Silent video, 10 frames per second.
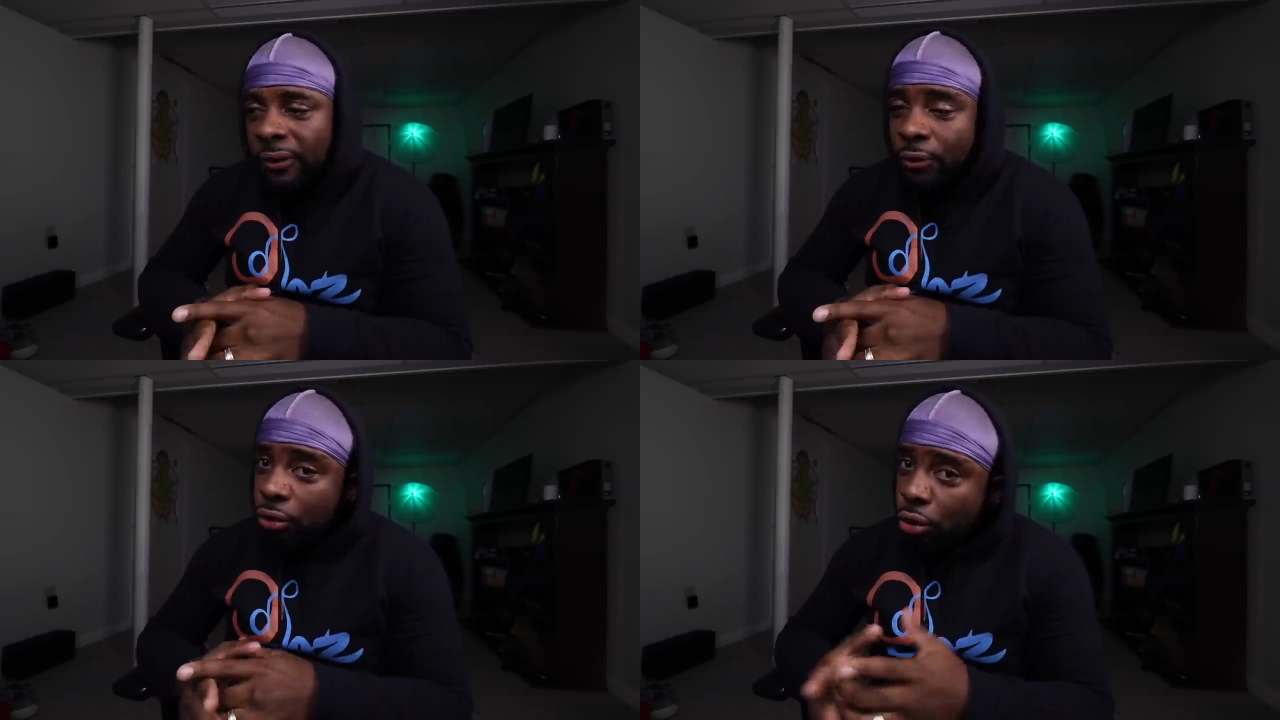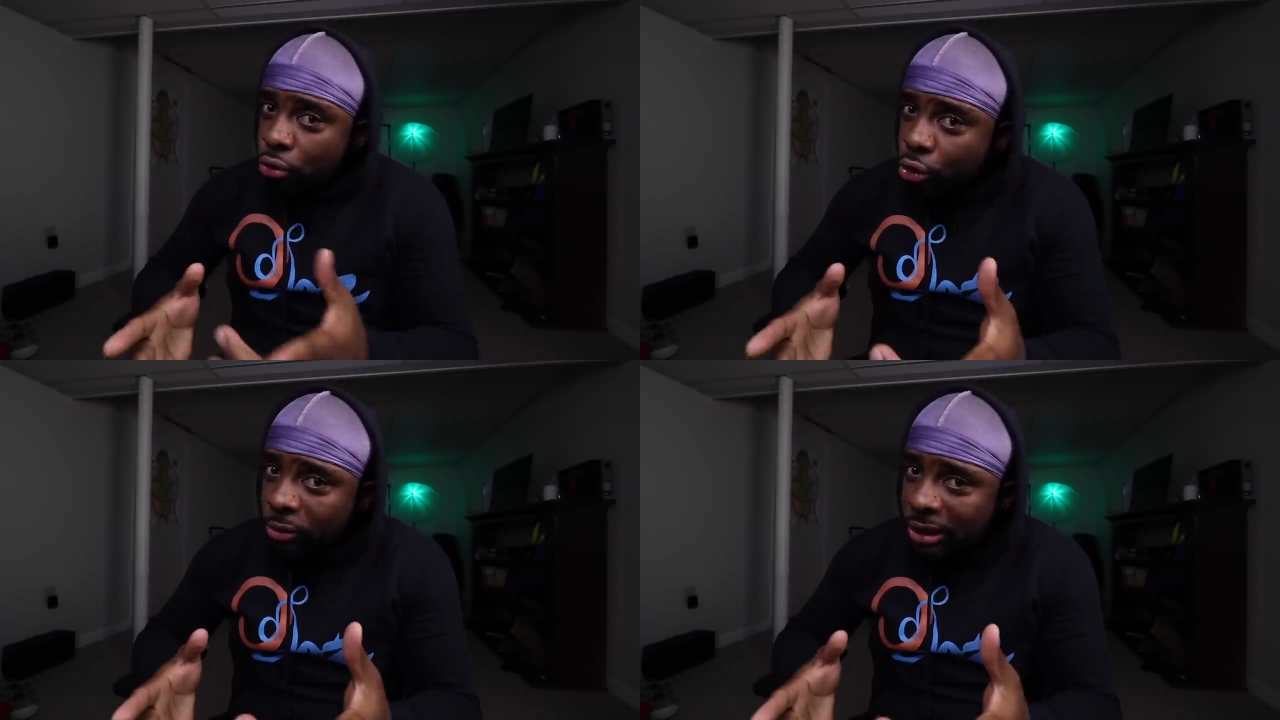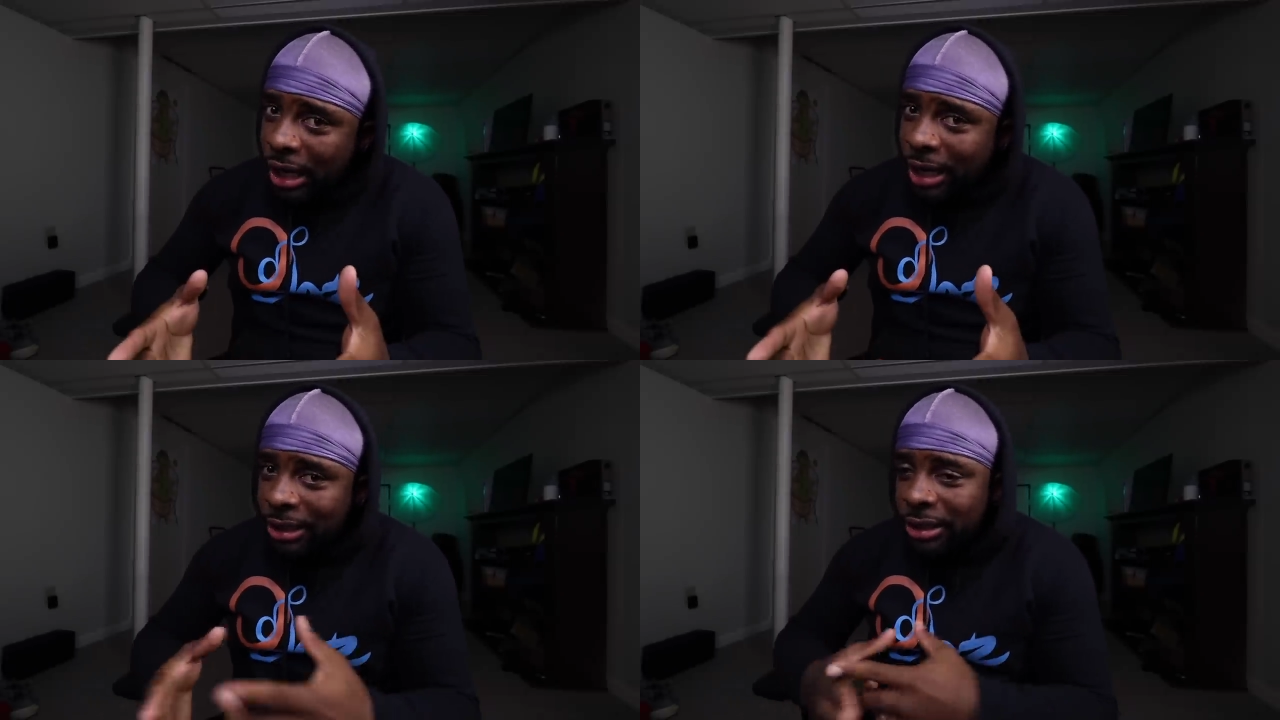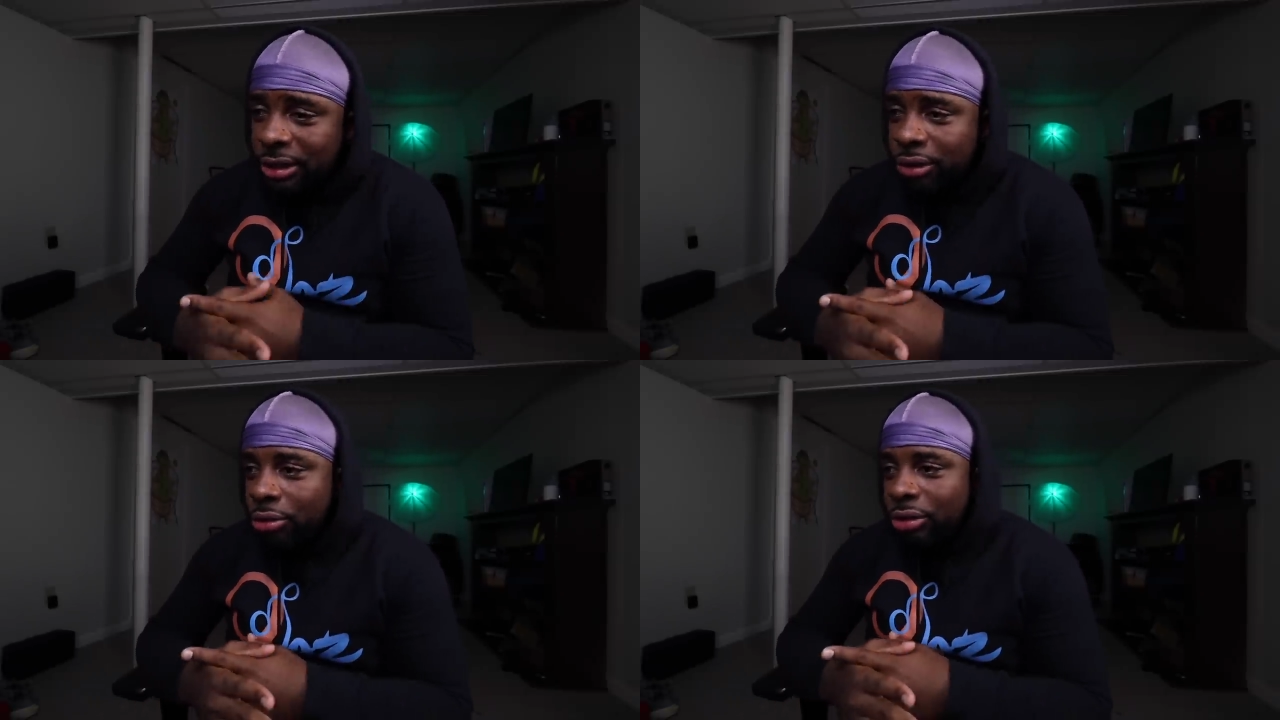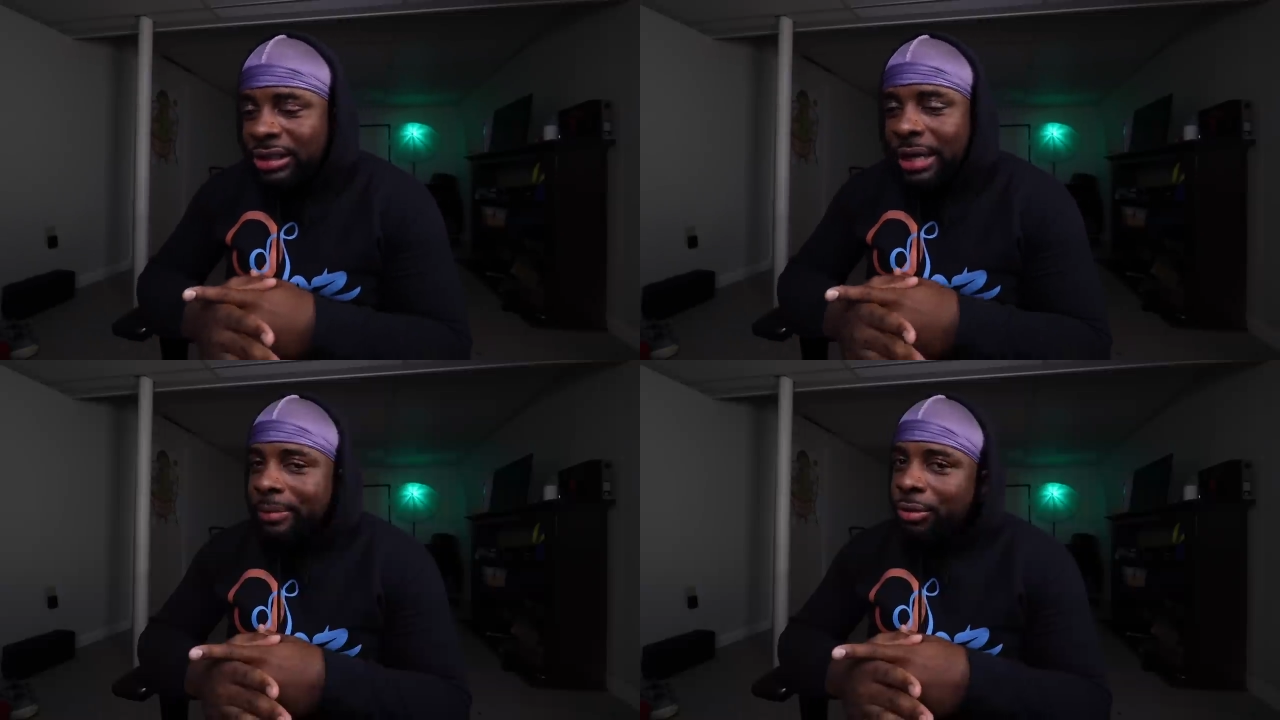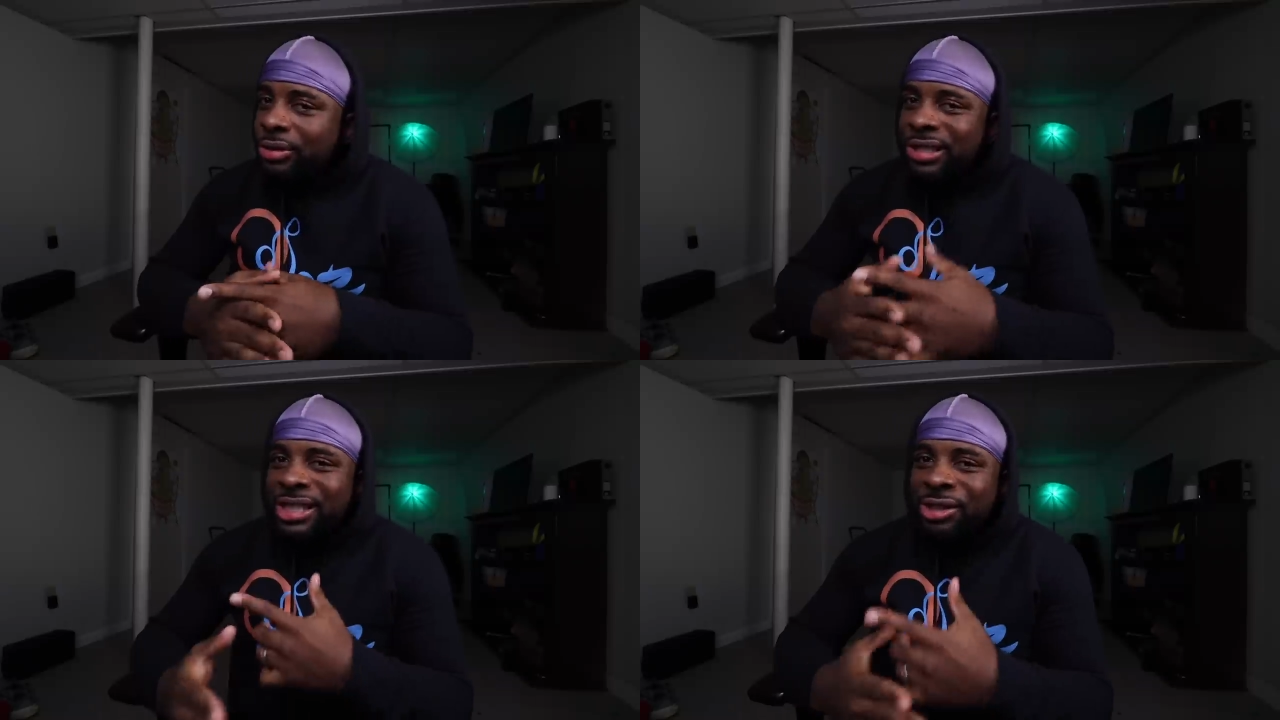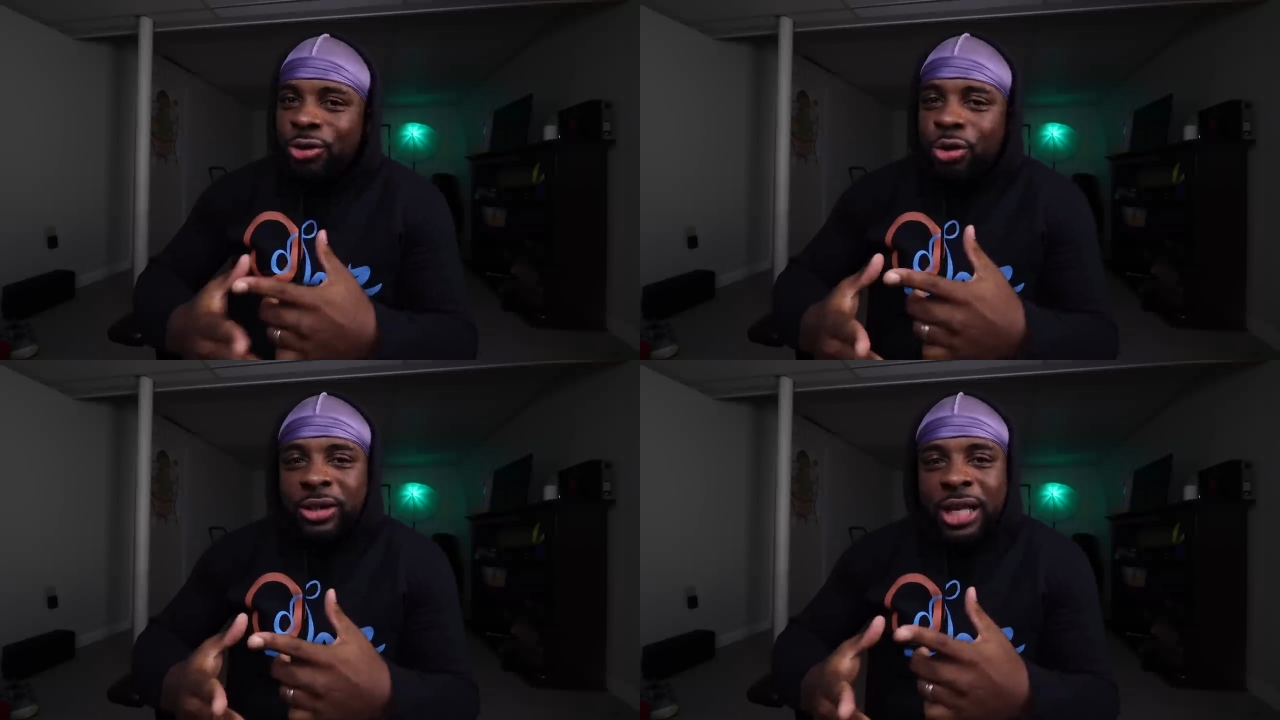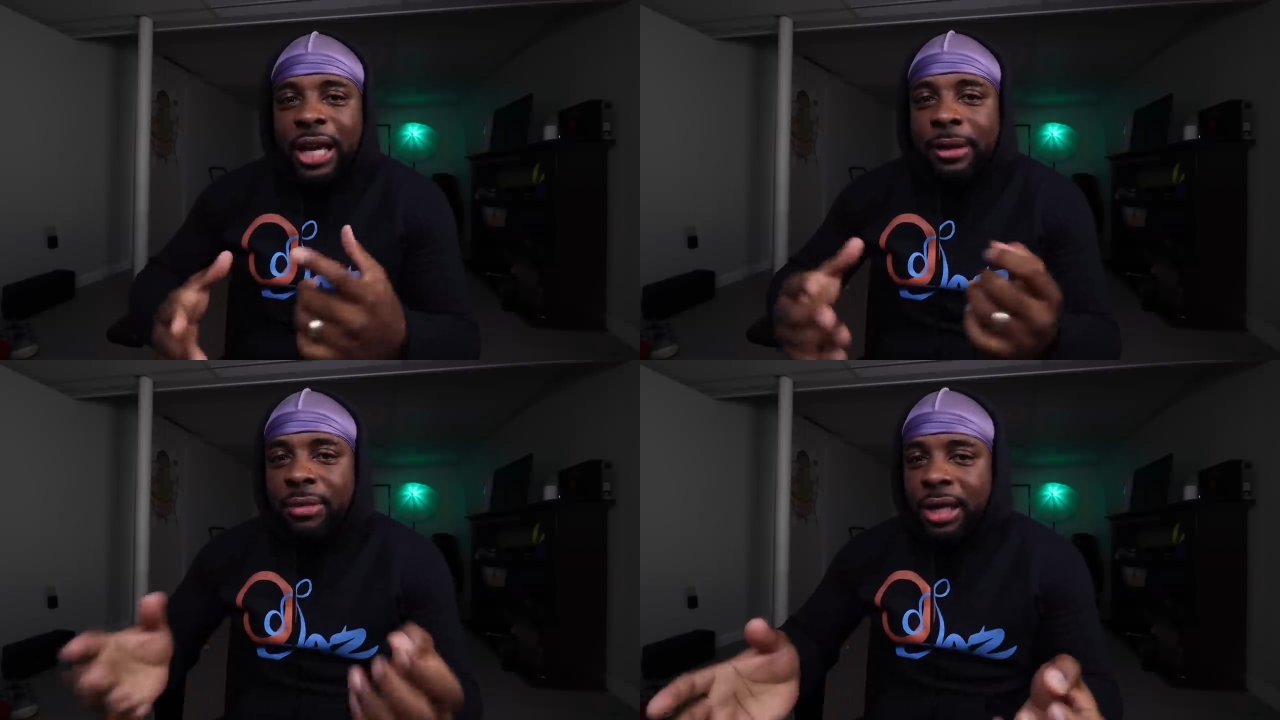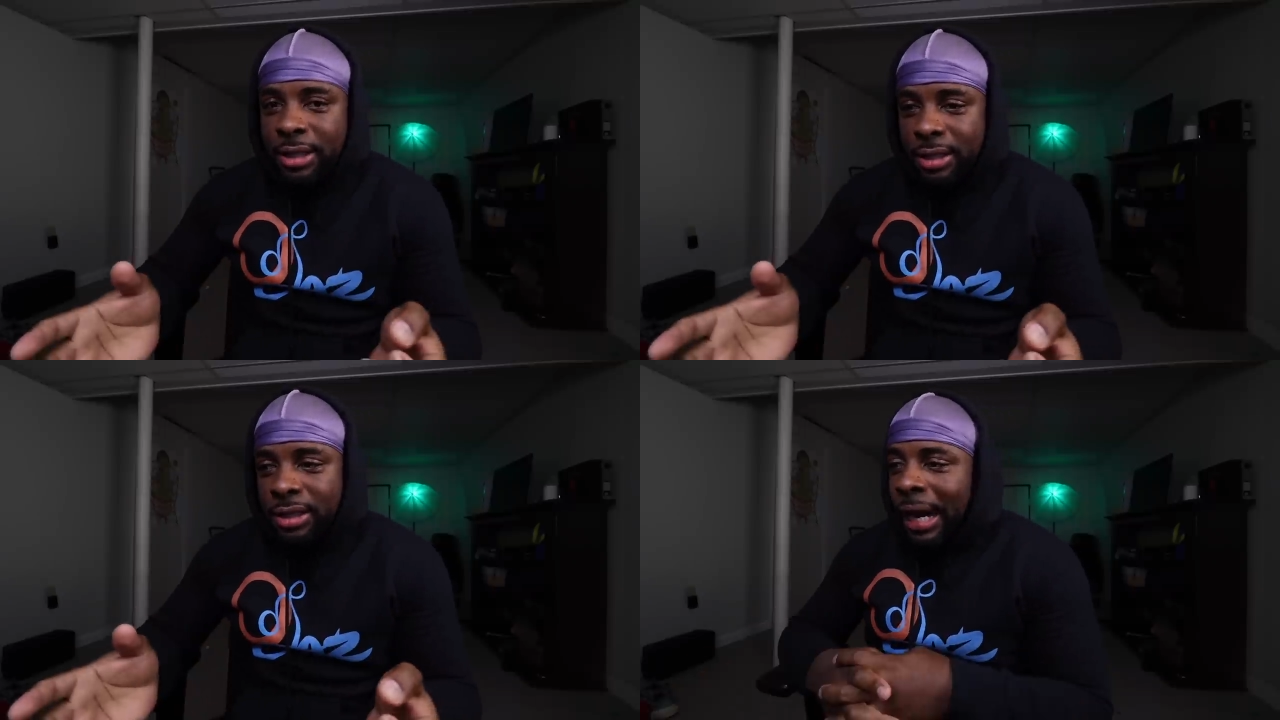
If you know who Sukihana is, you know the type of music Sukihana makes.